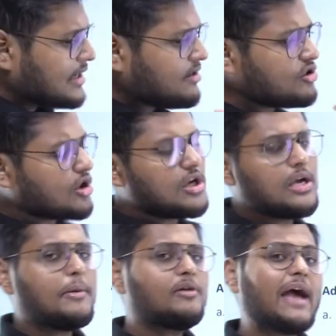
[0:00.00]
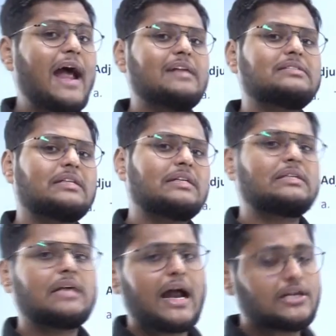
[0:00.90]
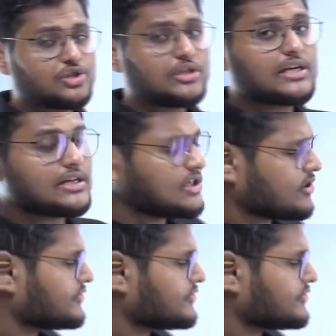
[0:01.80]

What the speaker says: Now talking about adjudicating